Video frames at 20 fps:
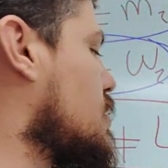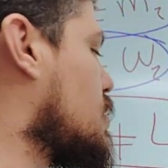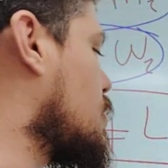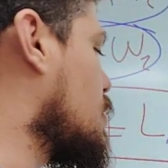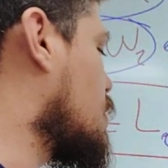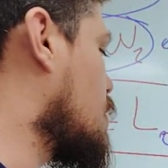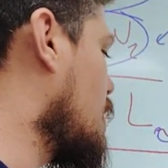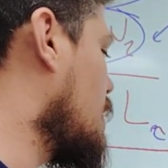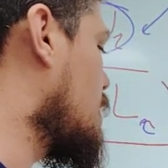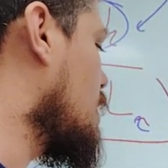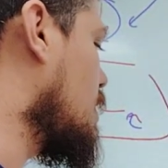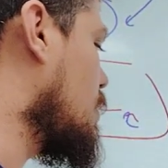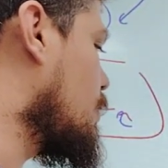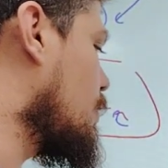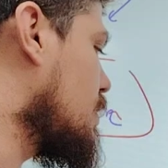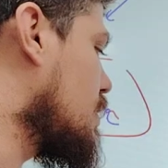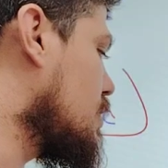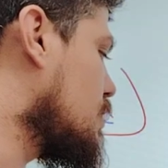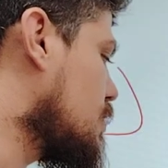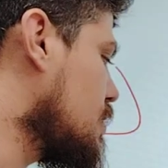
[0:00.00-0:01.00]
associated
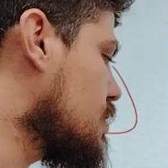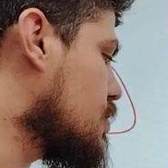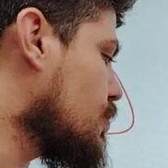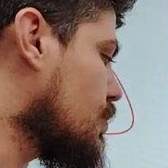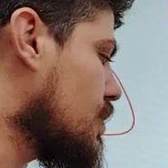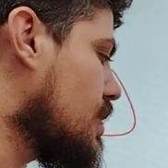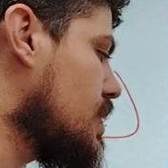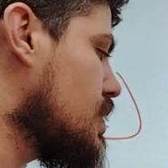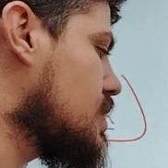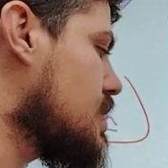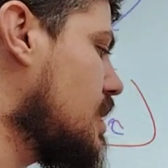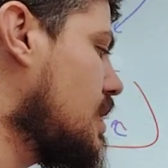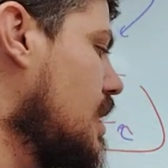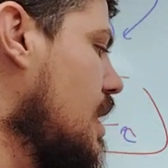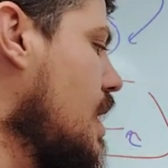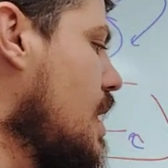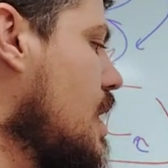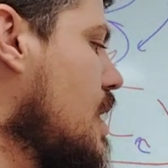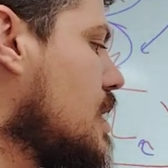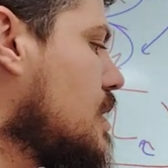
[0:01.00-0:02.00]
with it. It is rotational.